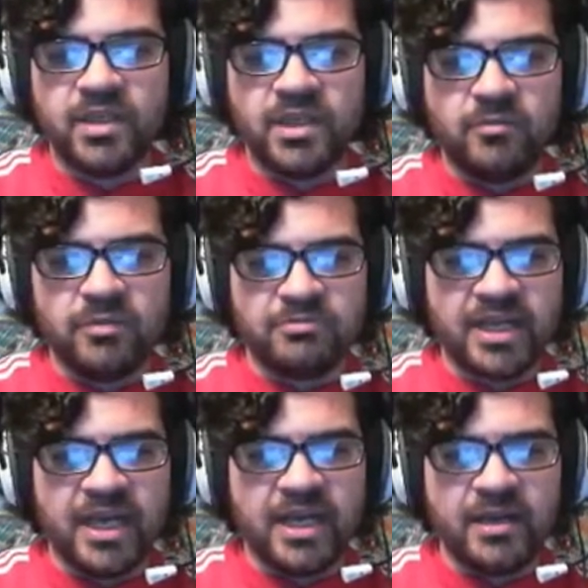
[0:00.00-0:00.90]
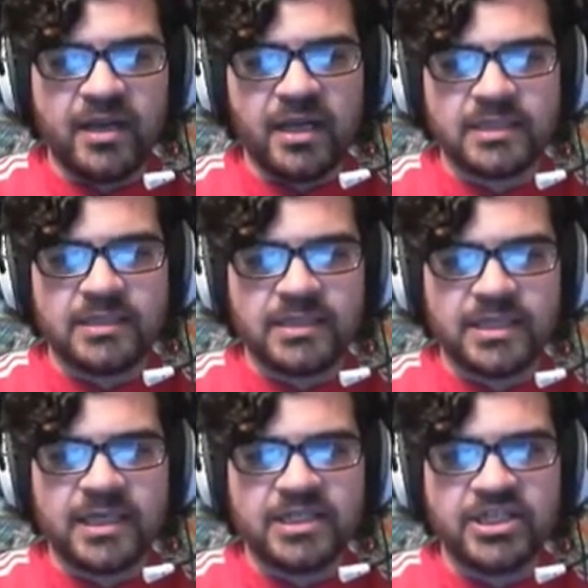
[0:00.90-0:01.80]
Which we get, and the
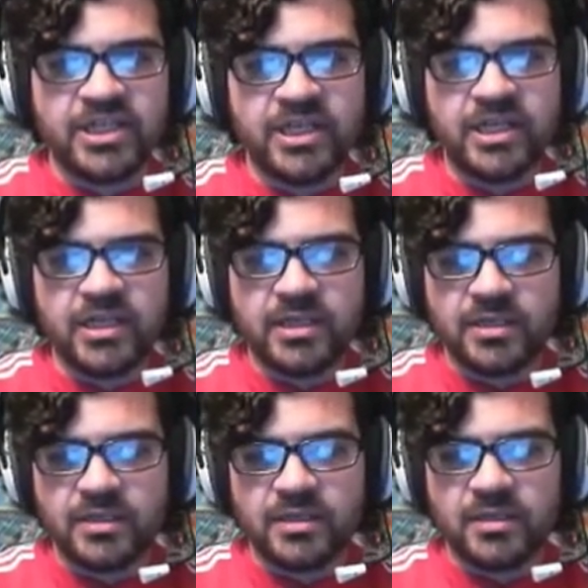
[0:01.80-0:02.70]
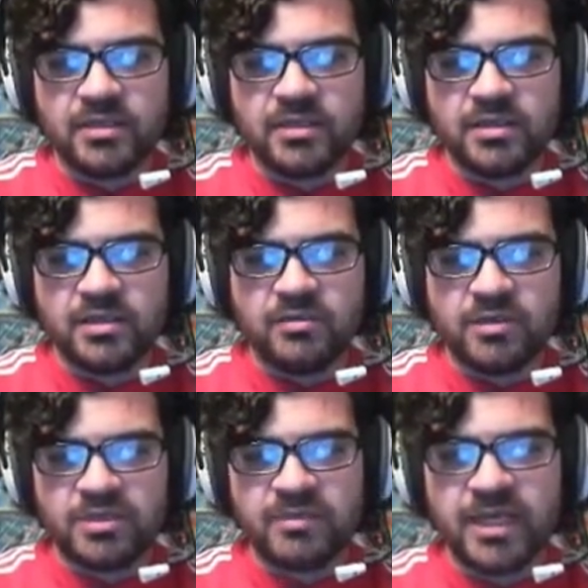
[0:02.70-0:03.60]
energy, which we
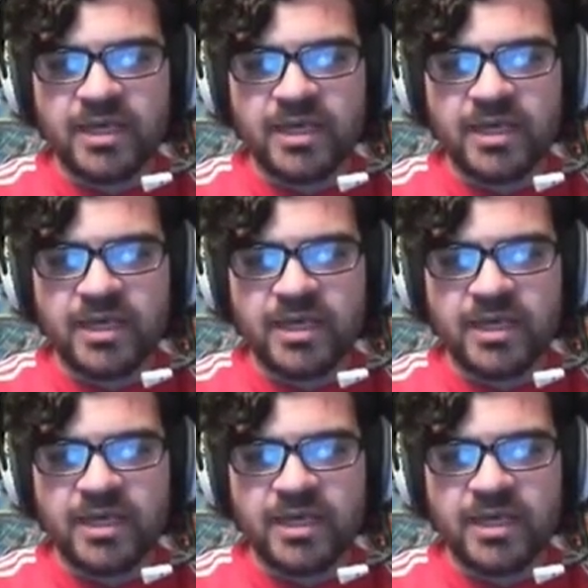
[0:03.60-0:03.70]
get,